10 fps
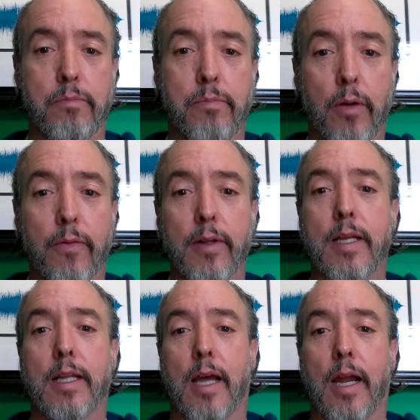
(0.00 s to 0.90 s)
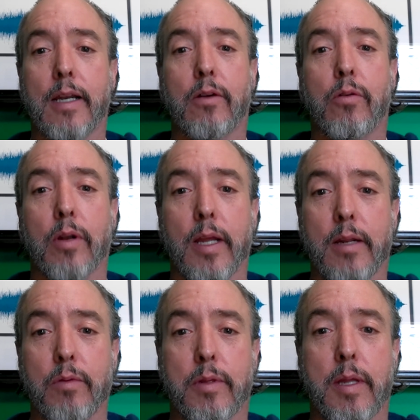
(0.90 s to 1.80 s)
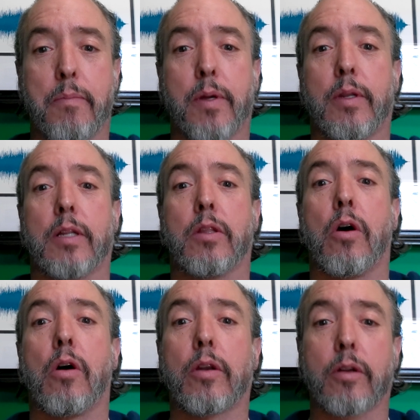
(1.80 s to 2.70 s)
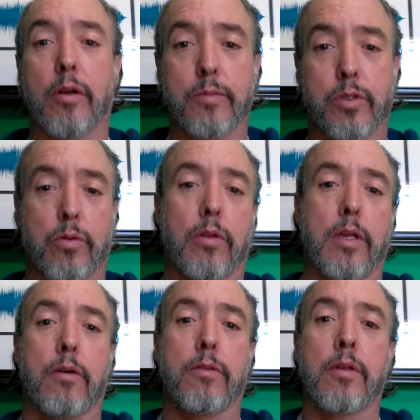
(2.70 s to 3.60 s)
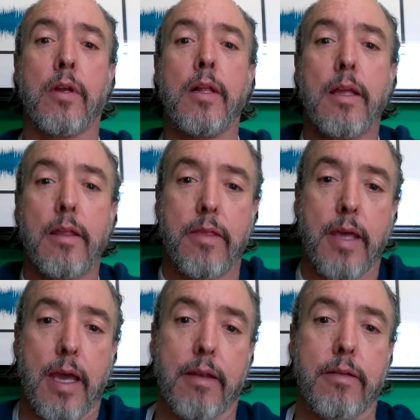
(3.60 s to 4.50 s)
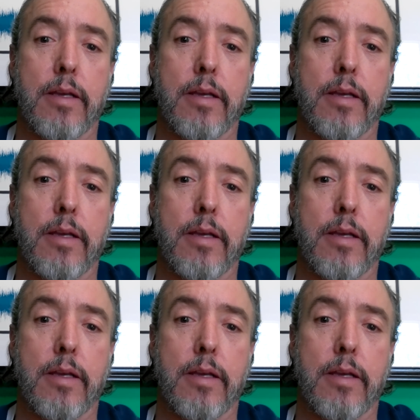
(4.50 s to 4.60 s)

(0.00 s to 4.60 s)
perfectly aligned and correlated with them building long-term soil health that